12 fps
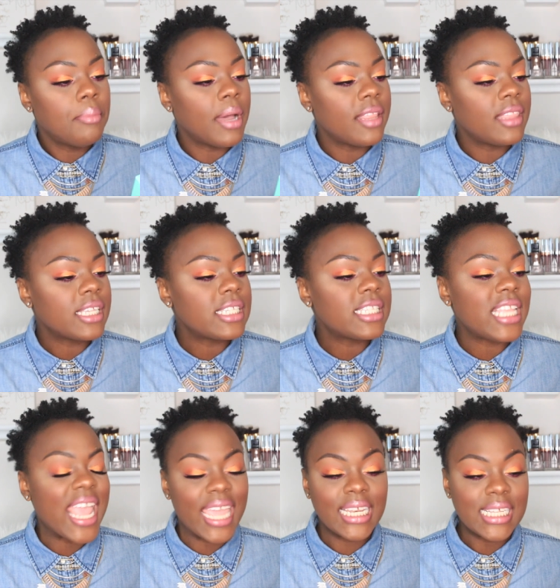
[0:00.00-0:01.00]
But this is
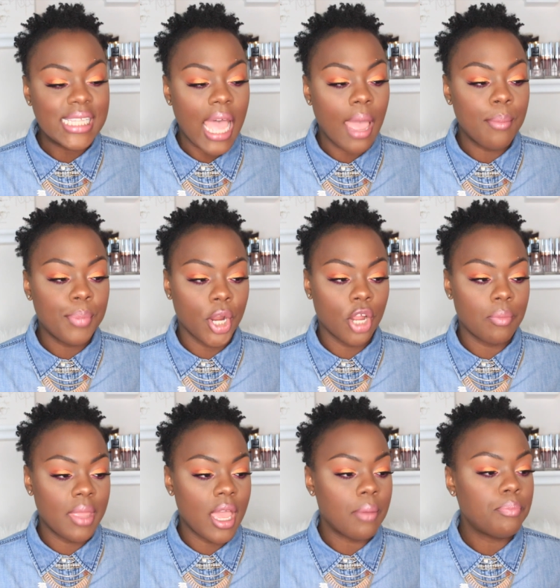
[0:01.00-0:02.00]
the Anytime
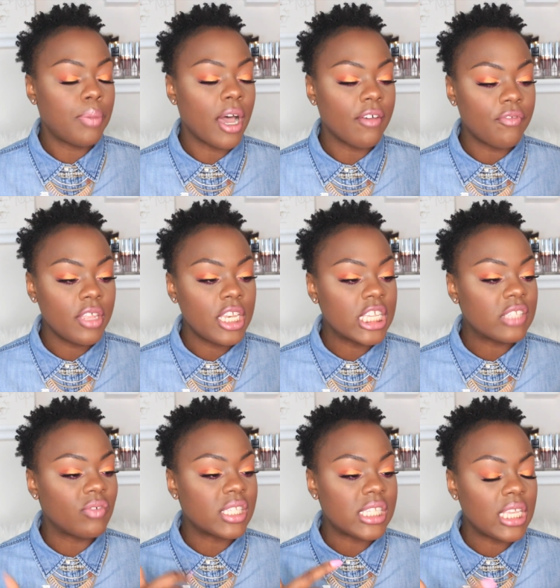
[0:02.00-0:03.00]
Perk Me Up.
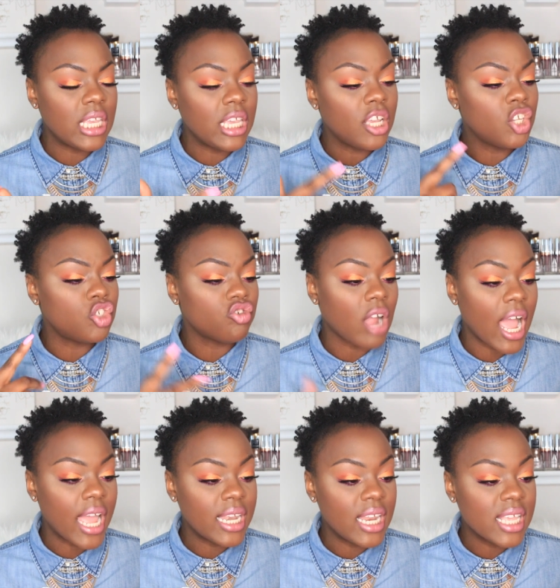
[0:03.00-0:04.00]
Puffiness, fatigue,
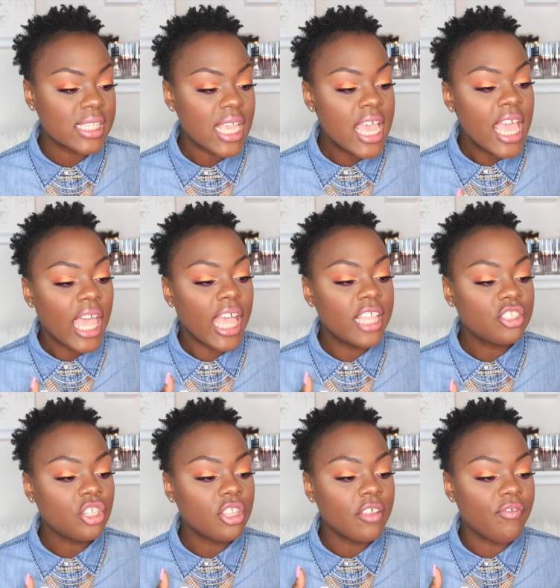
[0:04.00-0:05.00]
dryness,
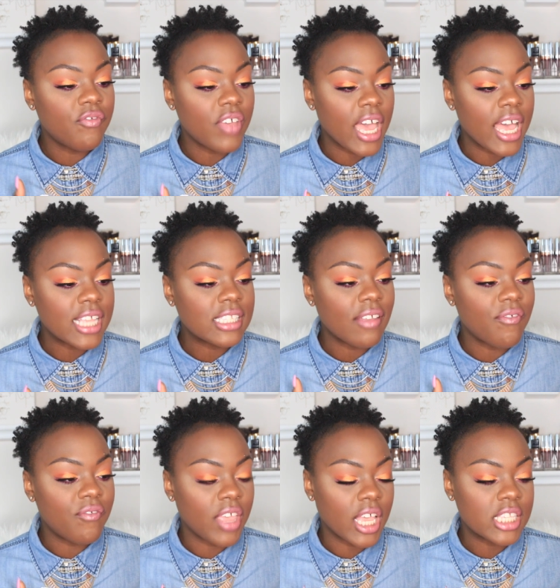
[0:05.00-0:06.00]
into the fast
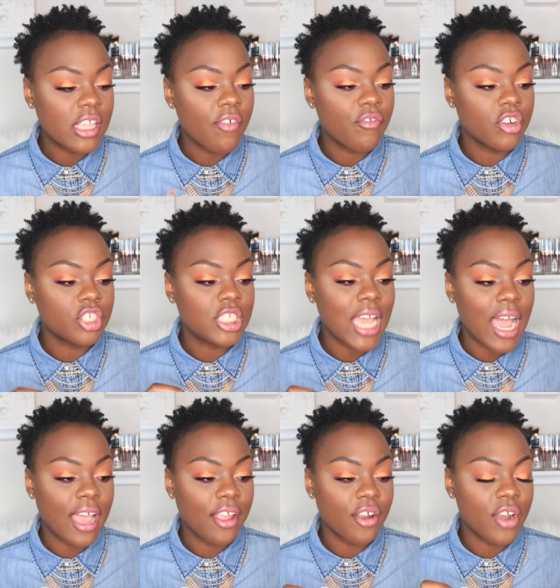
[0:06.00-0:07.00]
fix for
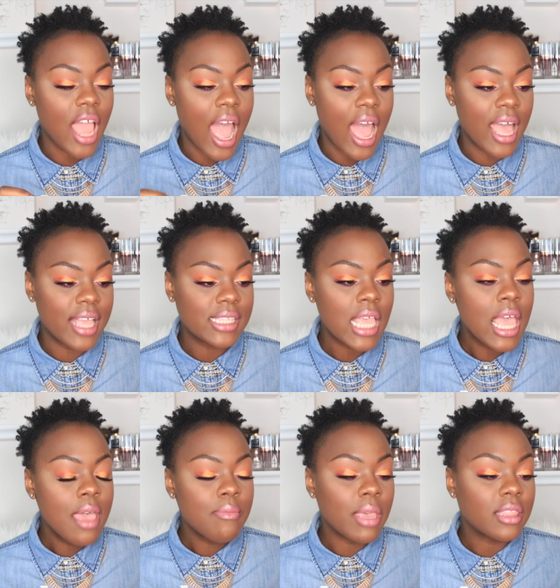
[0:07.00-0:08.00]
tired eyes.
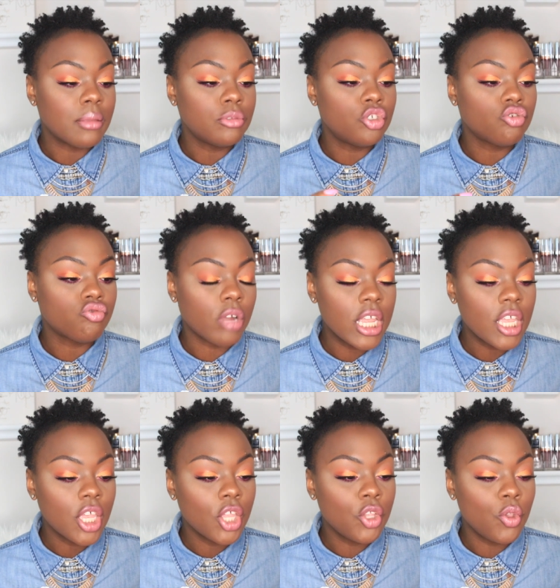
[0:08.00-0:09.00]
Make them
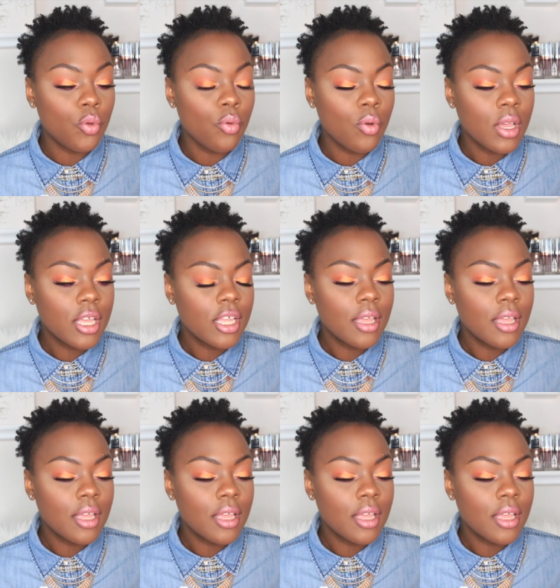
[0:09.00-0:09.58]
drink you.